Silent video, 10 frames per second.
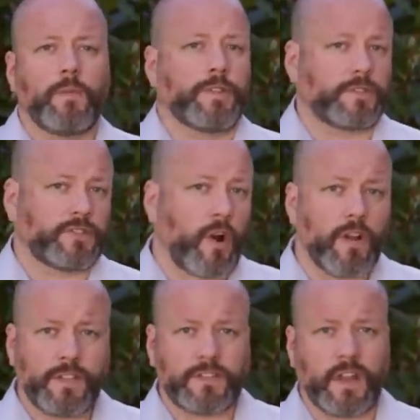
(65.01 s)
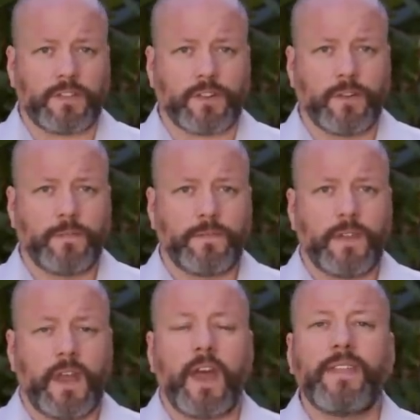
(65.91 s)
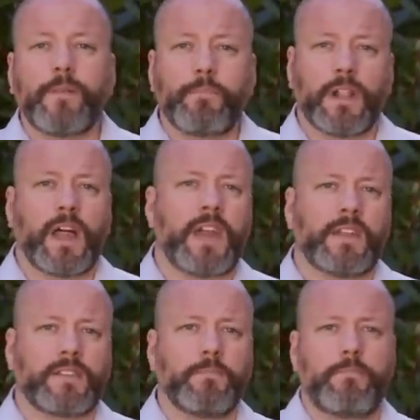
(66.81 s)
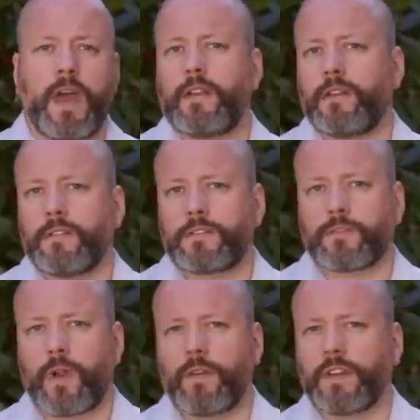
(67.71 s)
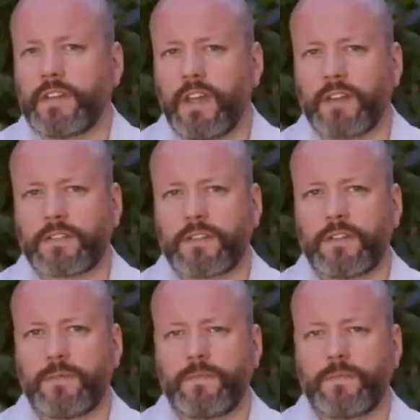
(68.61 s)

with a star at the center and the planets embedded in the surrounding disk.